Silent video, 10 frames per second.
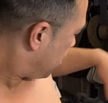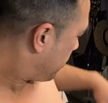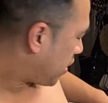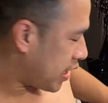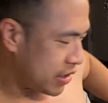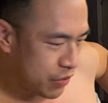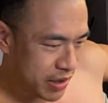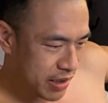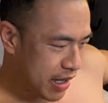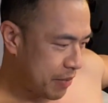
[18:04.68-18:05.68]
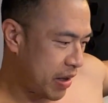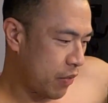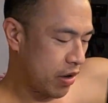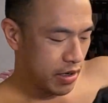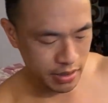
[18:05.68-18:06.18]
by doing it at my
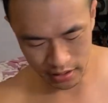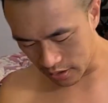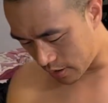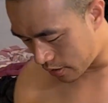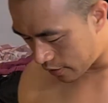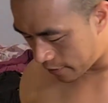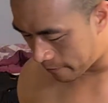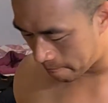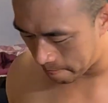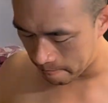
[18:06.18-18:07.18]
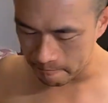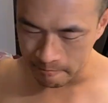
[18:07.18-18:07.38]
work. Um,